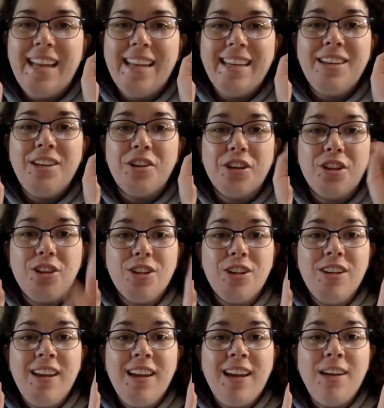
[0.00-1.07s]
And your
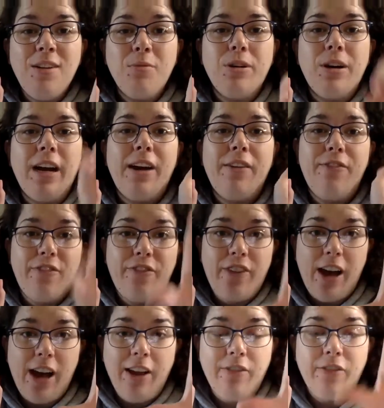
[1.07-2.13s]
third line will have
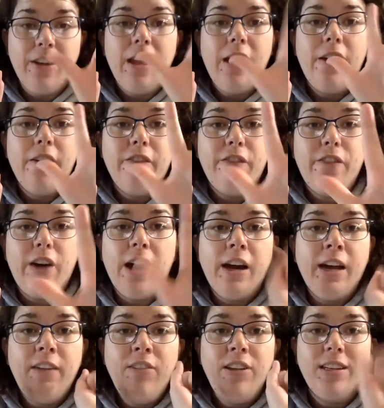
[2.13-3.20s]
five.
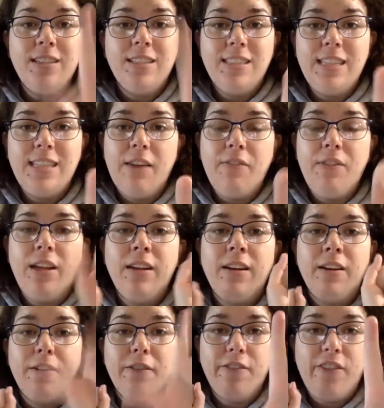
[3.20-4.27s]
Five, seven,
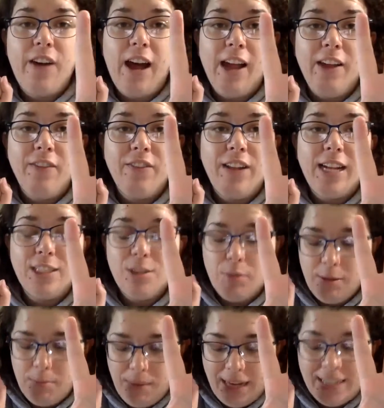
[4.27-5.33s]
five. That's
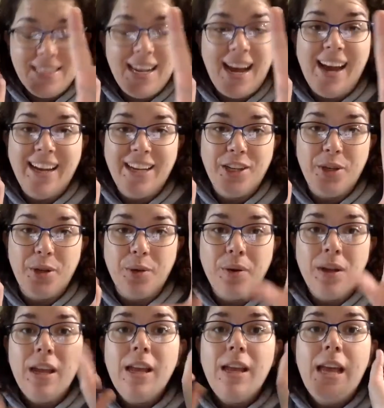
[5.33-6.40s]
what makes a haiku.
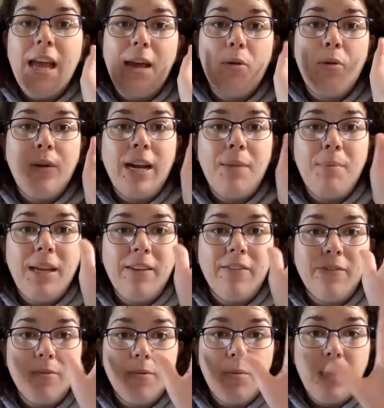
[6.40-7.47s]
And when I
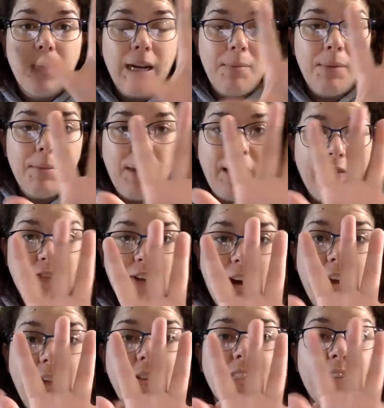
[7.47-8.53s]
mean what I mean by
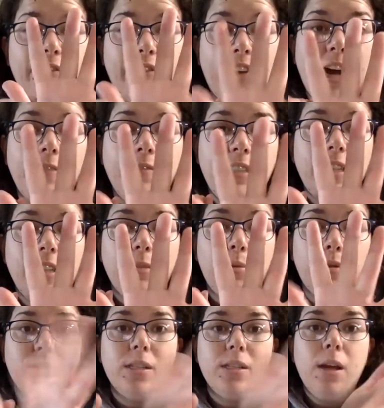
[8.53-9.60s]
five is five
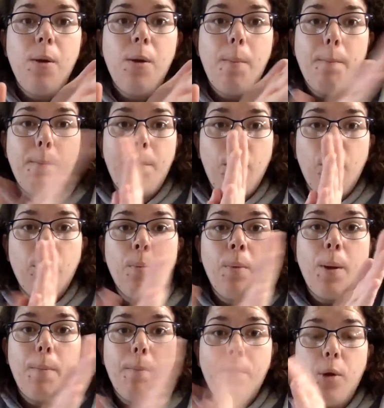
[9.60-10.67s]
syllables. Boom,
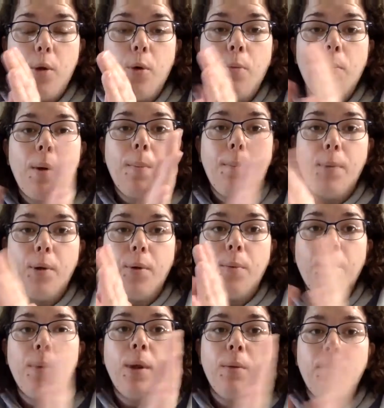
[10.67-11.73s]
boom,
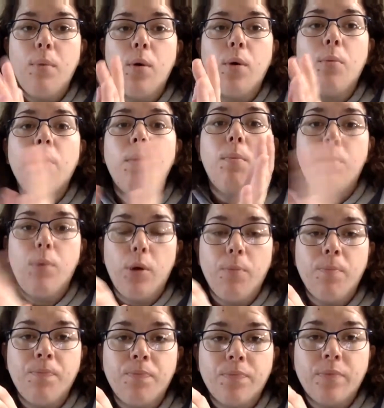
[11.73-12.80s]
boom, boom,
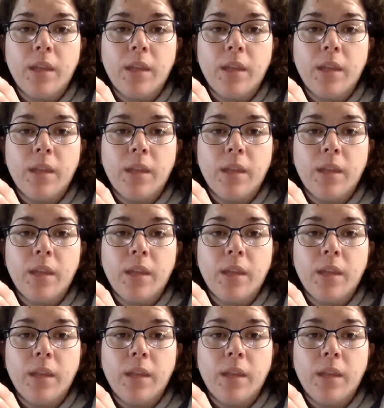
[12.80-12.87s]
boom.